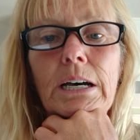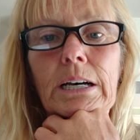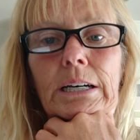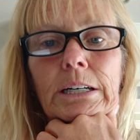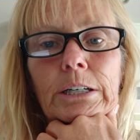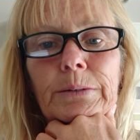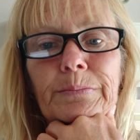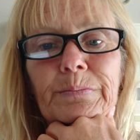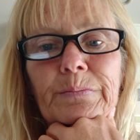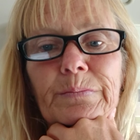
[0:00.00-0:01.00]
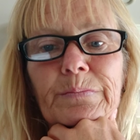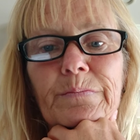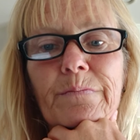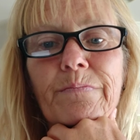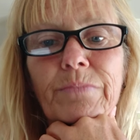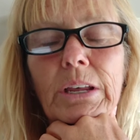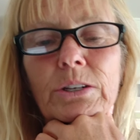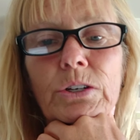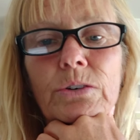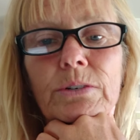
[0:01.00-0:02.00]
Um,
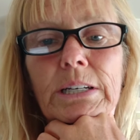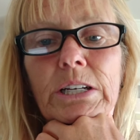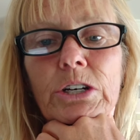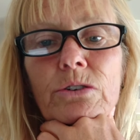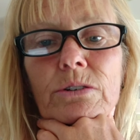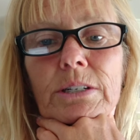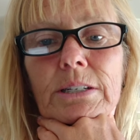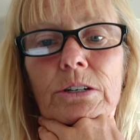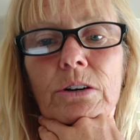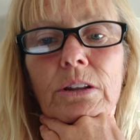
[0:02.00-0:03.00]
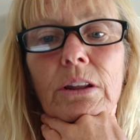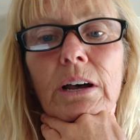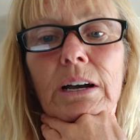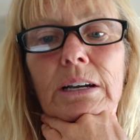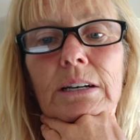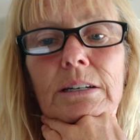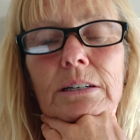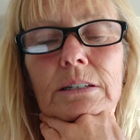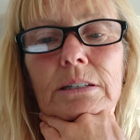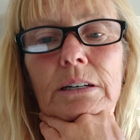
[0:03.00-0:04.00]
to you seniors, good luck.
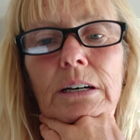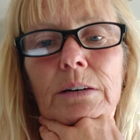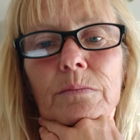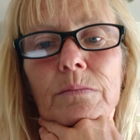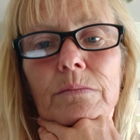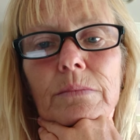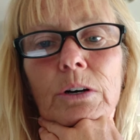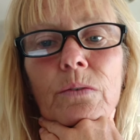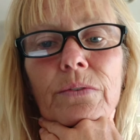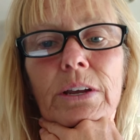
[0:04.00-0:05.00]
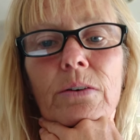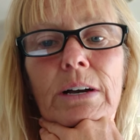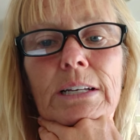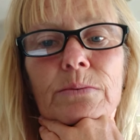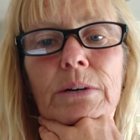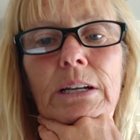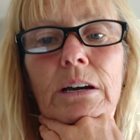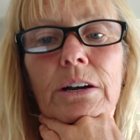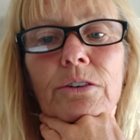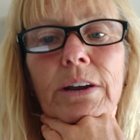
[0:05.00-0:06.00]
Hopefully, you guys went and
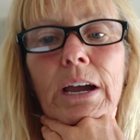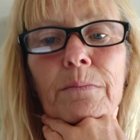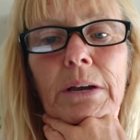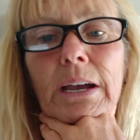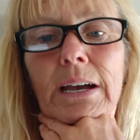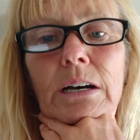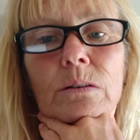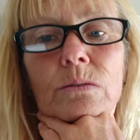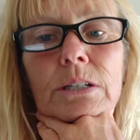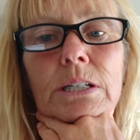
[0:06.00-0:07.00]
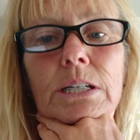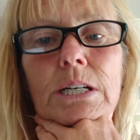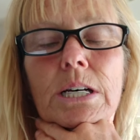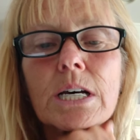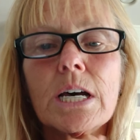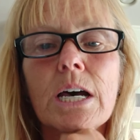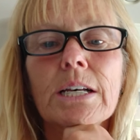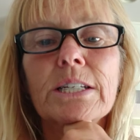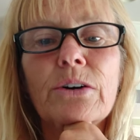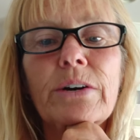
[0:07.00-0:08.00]
got your cap and gowns.
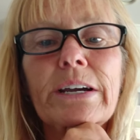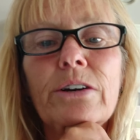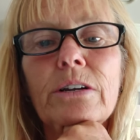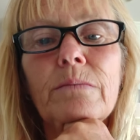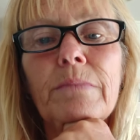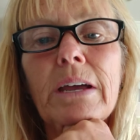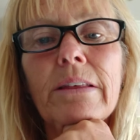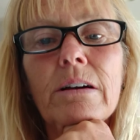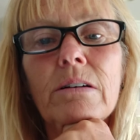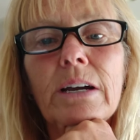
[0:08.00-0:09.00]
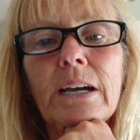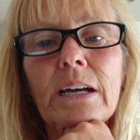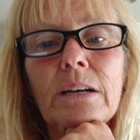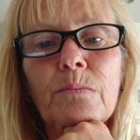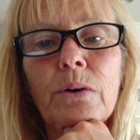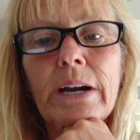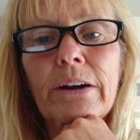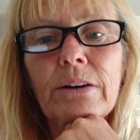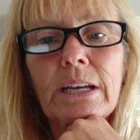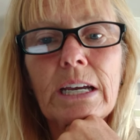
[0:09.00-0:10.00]
Sorry I couldn't be there. I had a
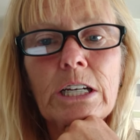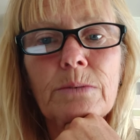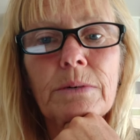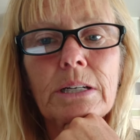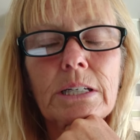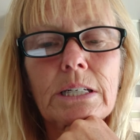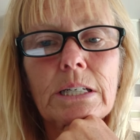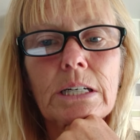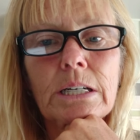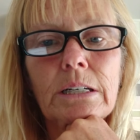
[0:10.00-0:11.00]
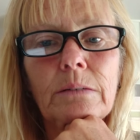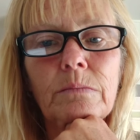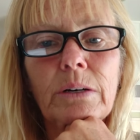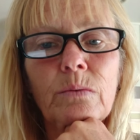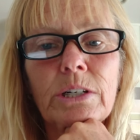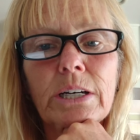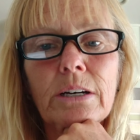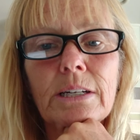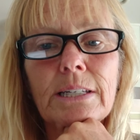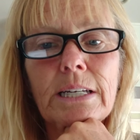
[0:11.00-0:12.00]
prior engagement. I wish I
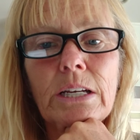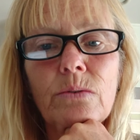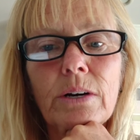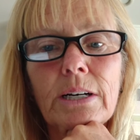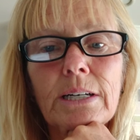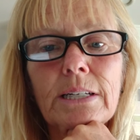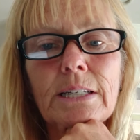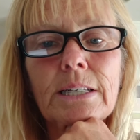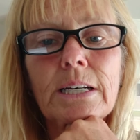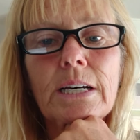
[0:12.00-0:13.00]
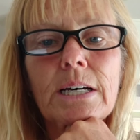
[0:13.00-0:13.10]
could have seen you guys.